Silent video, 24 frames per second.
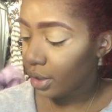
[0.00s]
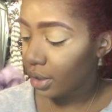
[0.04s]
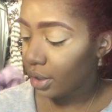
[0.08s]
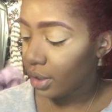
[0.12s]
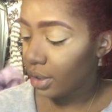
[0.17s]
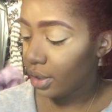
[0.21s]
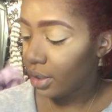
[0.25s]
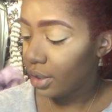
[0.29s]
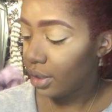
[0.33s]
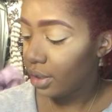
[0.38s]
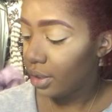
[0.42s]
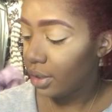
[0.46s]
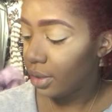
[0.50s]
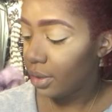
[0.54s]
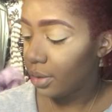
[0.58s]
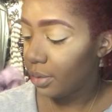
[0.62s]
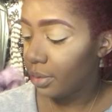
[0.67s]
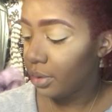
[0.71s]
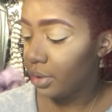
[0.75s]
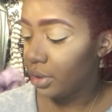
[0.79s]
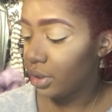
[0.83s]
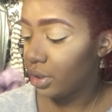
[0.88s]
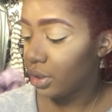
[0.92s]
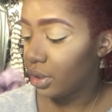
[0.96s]
and
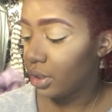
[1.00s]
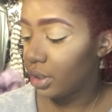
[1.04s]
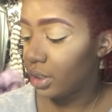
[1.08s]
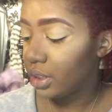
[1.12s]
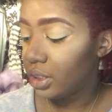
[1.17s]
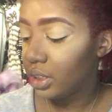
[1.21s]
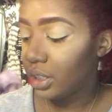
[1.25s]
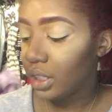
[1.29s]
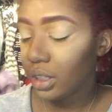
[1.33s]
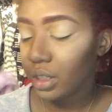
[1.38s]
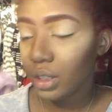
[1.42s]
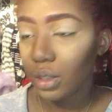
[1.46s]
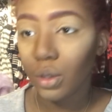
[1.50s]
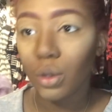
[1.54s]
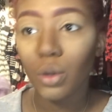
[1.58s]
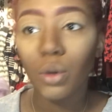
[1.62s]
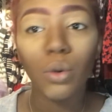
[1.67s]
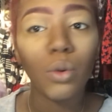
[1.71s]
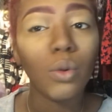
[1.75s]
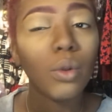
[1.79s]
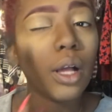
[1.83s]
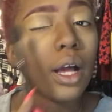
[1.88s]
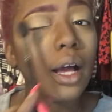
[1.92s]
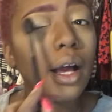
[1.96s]
we're just gonna set the
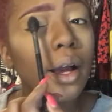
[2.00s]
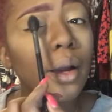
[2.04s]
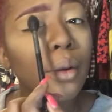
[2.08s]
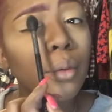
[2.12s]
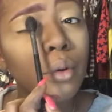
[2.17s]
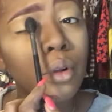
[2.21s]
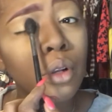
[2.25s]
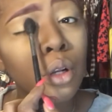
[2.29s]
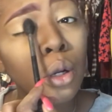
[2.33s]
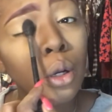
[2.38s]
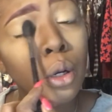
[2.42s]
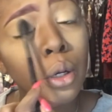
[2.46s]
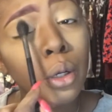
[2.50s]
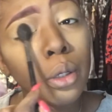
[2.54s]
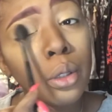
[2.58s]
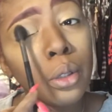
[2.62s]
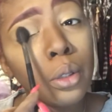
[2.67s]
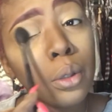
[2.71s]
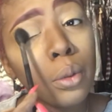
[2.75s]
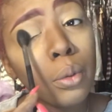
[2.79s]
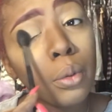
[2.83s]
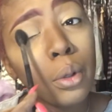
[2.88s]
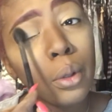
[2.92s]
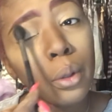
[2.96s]
whole eye with orange
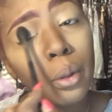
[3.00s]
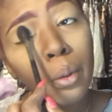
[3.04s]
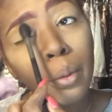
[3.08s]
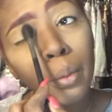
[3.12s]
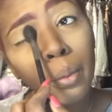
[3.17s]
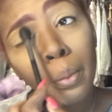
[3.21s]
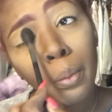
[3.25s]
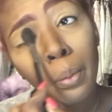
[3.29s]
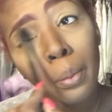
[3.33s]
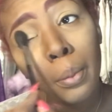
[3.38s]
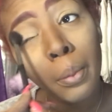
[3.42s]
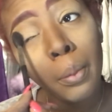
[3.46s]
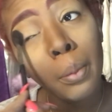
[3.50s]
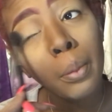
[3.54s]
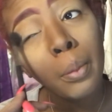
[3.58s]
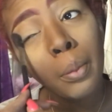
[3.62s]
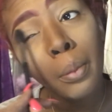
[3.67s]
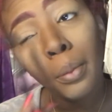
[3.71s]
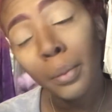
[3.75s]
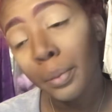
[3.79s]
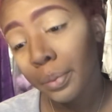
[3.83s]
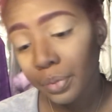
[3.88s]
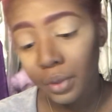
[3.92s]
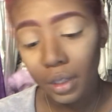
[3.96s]
soda.
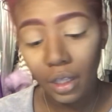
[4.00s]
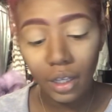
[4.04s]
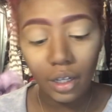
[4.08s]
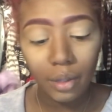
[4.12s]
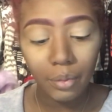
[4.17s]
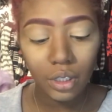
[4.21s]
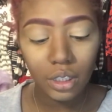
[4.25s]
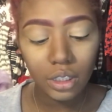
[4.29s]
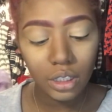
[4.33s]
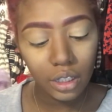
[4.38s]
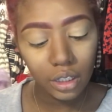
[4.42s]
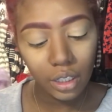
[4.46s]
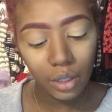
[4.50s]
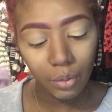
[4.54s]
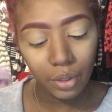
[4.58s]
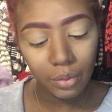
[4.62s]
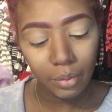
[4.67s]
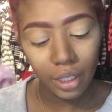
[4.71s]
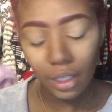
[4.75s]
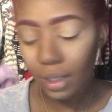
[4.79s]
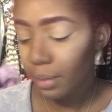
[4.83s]
And I'm gonna set that with my